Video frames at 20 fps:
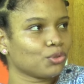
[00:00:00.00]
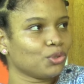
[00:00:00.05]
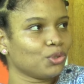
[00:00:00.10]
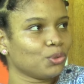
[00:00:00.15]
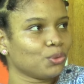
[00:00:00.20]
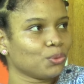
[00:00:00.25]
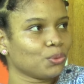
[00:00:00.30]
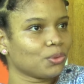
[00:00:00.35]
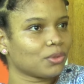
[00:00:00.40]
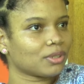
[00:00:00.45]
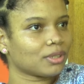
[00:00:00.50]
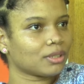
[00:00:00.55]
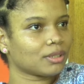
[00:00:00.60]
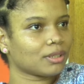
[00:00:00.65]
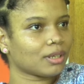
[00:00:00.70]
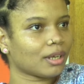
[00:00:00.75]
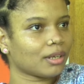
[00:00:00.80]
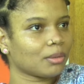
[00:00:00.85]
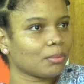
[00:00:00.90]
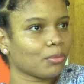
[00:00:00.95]
use
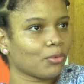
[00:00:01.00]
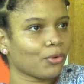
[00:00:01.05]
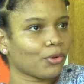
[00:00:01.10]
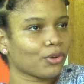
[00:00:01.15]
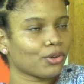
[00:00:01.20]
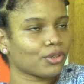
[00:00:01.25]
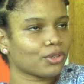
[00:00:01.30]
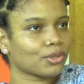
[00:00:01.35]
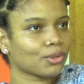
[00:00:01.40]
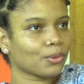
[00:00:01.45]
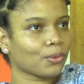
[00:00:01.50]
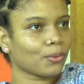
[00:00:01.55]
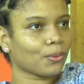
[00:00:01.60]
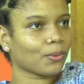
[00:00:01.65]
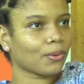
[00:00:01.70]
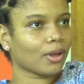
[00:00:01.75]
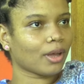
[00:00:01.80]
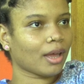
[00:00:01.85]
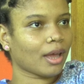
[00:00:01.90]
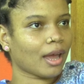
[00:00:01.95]
it anymore,
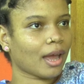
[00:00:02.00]
so